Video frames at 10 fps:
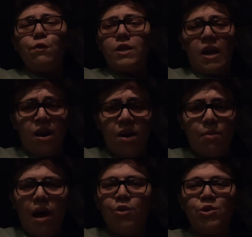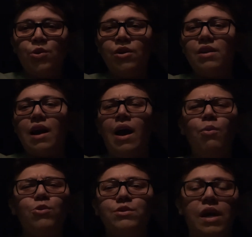a damn. I'll do it. I
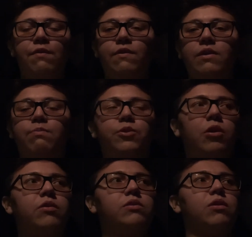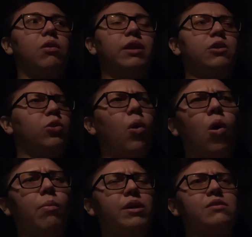will definitely throw
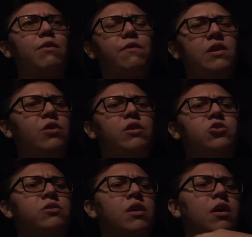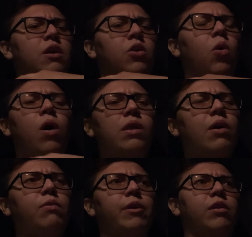all my stuff in here and just go all
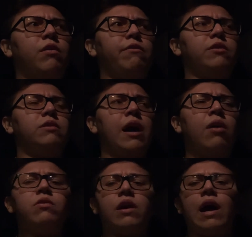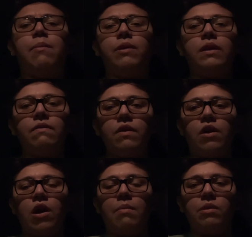out with my girlfriend. Hell yeah. I believe in
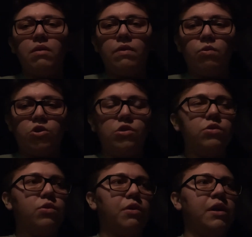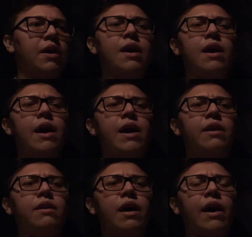her. I believe in what she's doing.
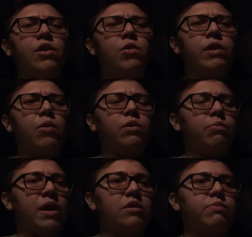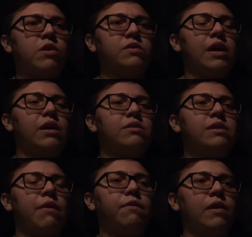And I know that with my experience, I can
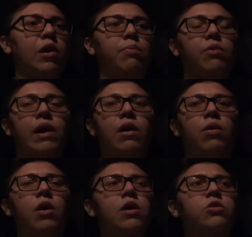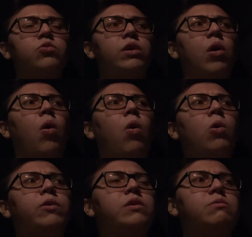definitely help her out doing
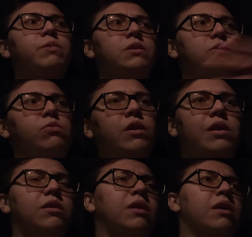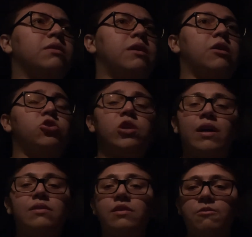all these business related things that she
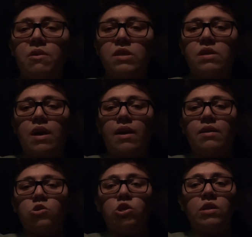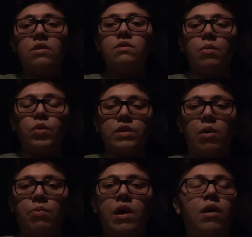hasn't experienced yet. And she needs someone to
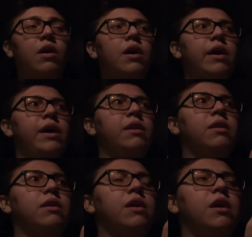help her out. And